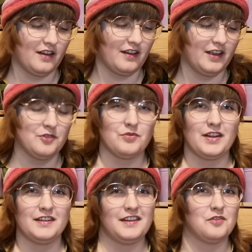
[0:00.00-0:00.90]
I
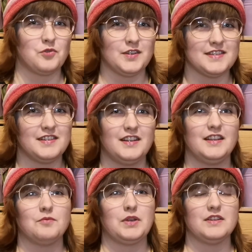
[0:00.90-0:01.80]
read it in one
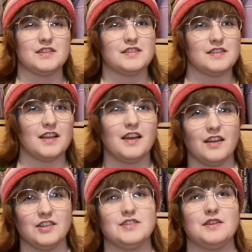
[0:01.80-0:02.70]
sitting because I
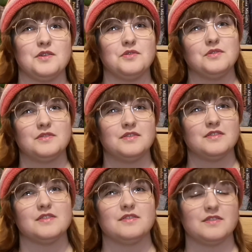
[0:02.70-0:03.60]
got so
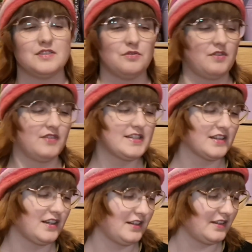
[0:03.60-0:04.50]

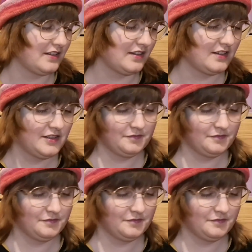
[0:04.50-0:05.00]
invested in it,